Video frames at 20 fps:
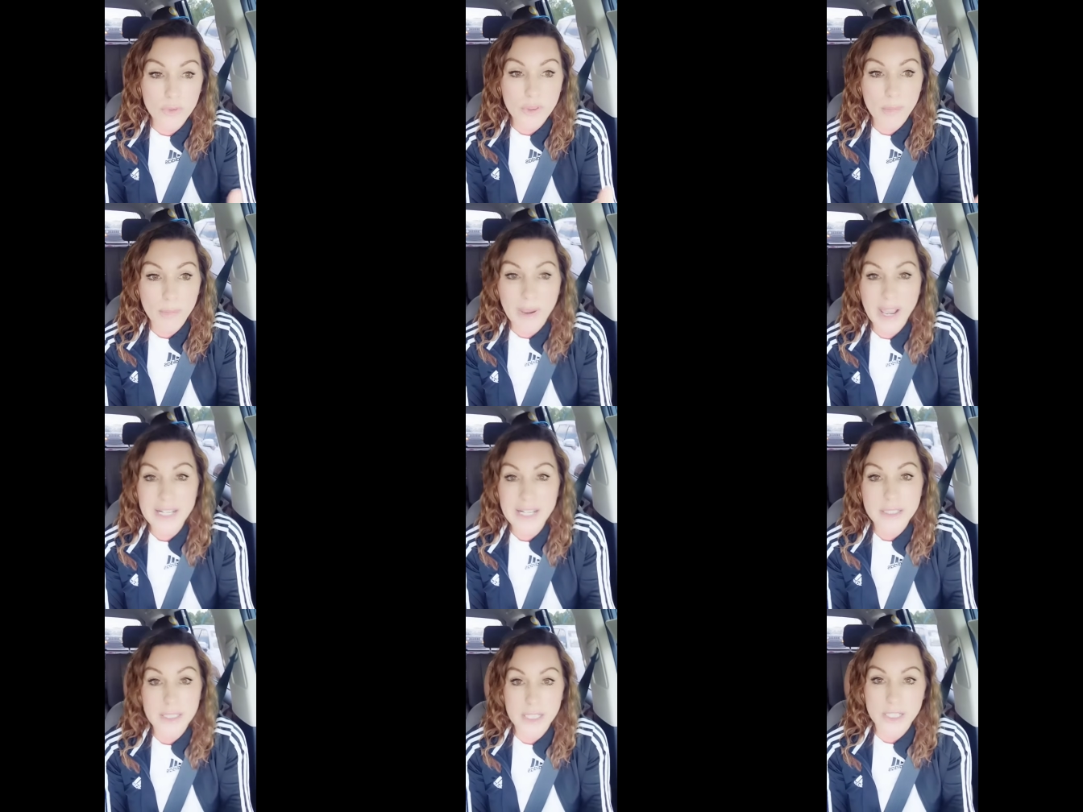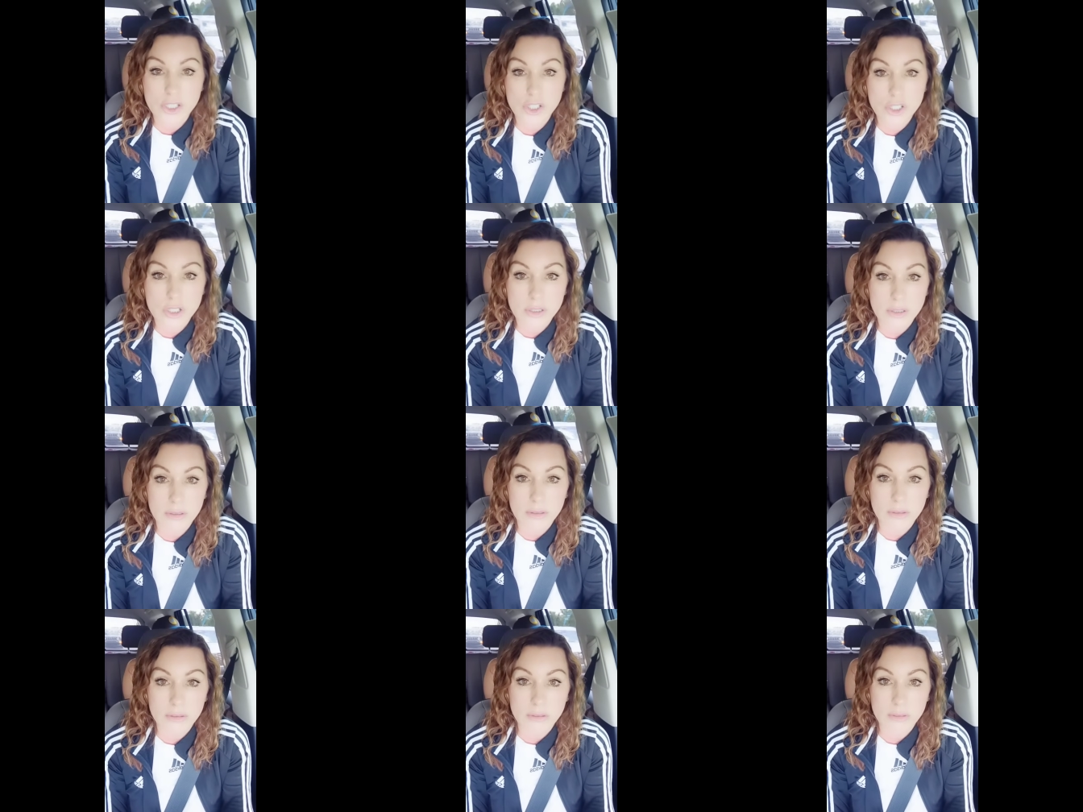through the
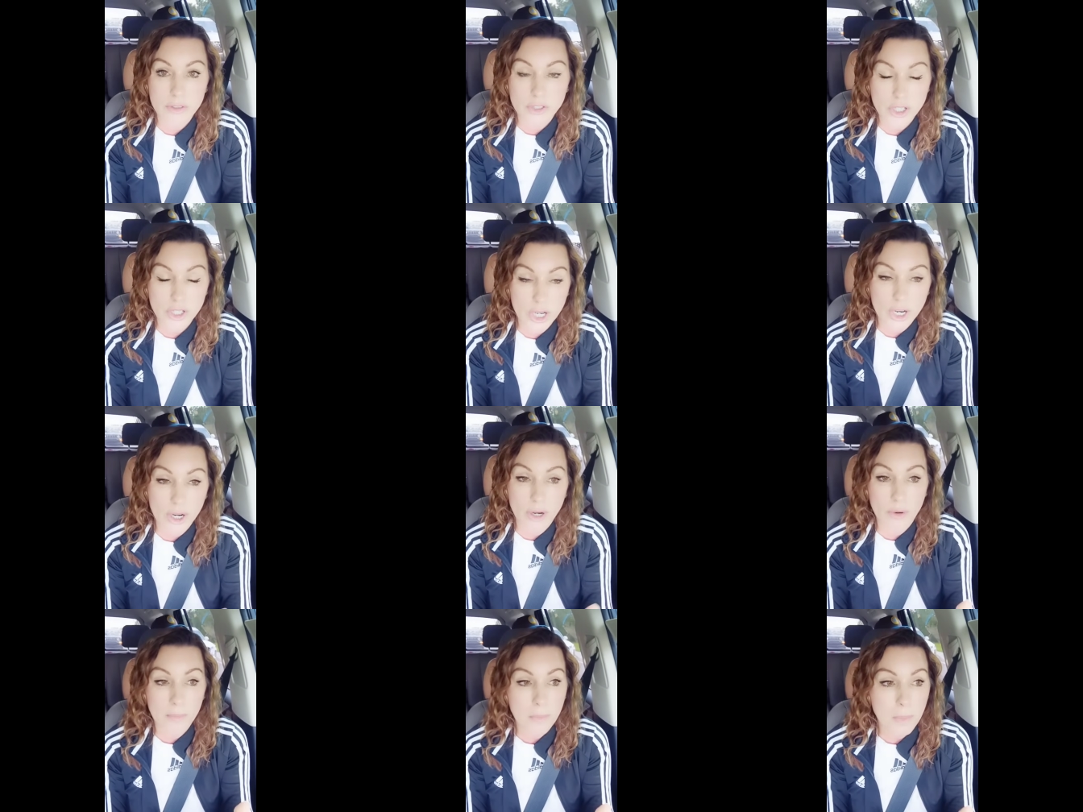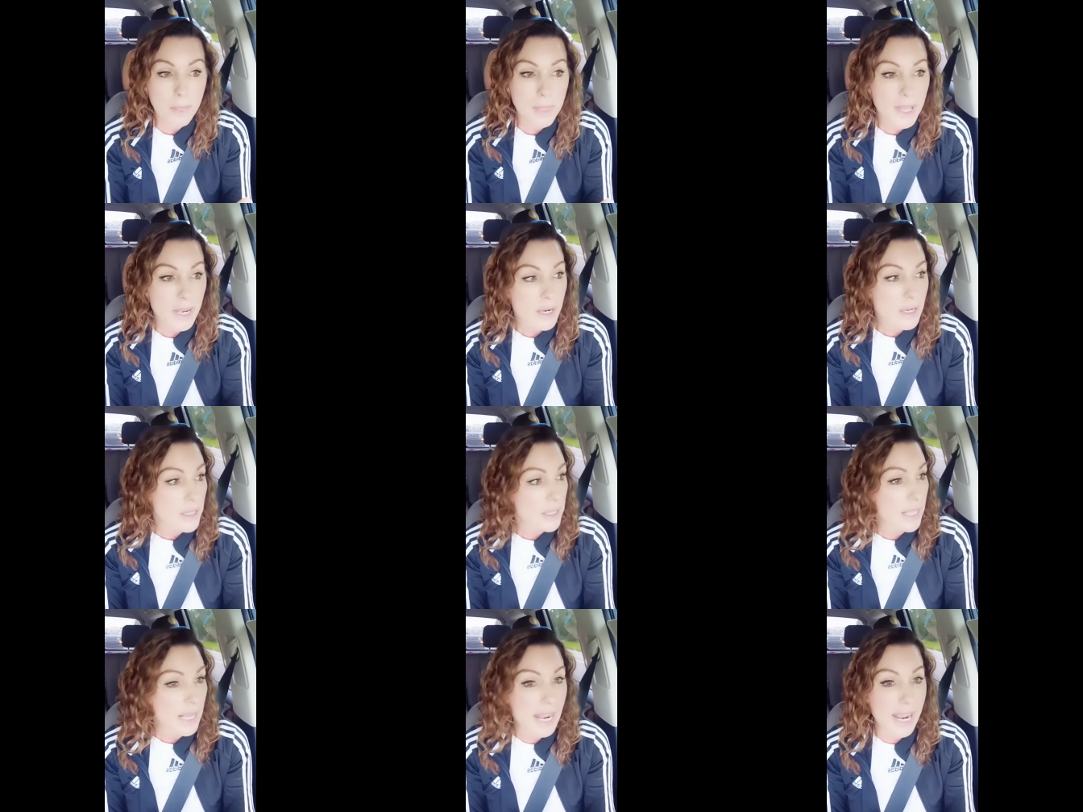message, you know.
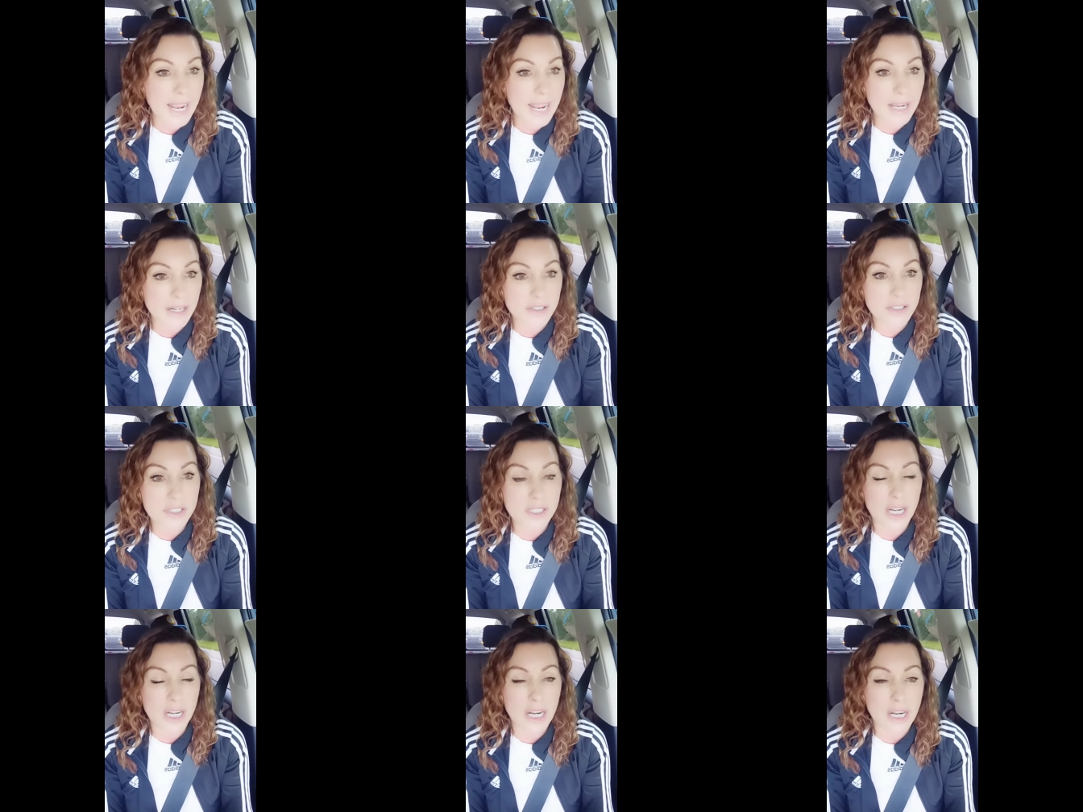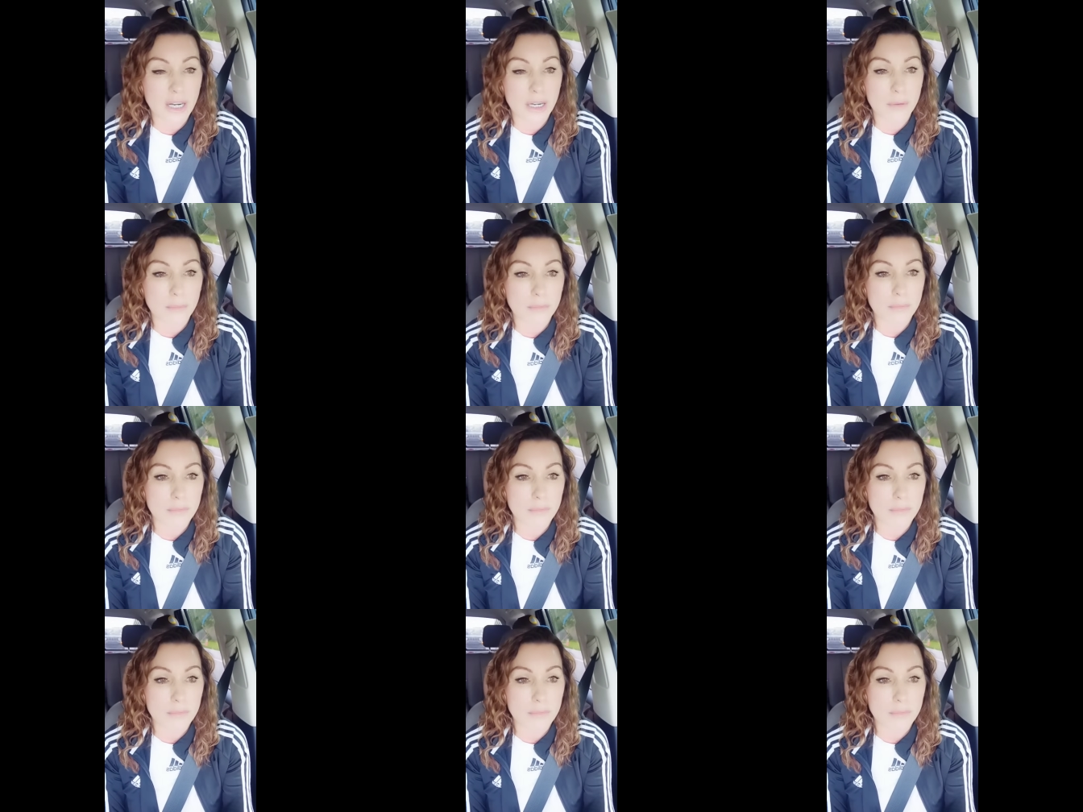And